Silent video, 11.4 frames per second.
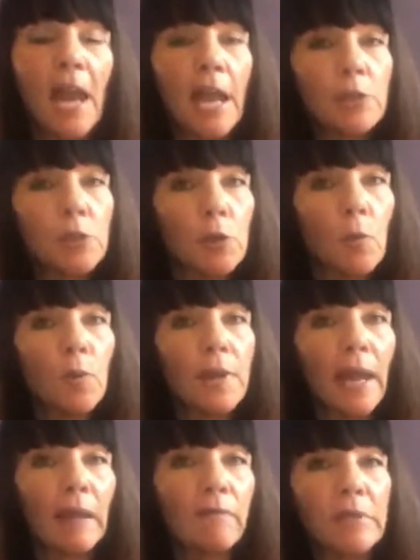and so we
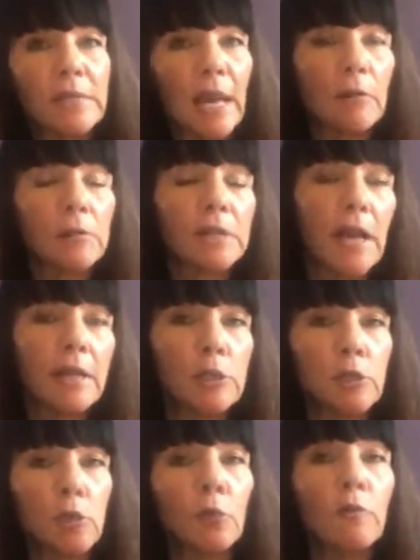have these outside
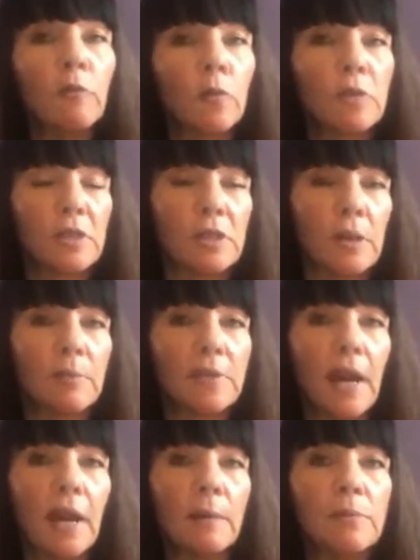external forces
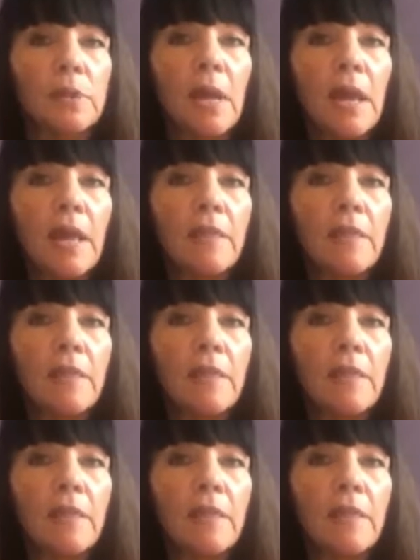sometimes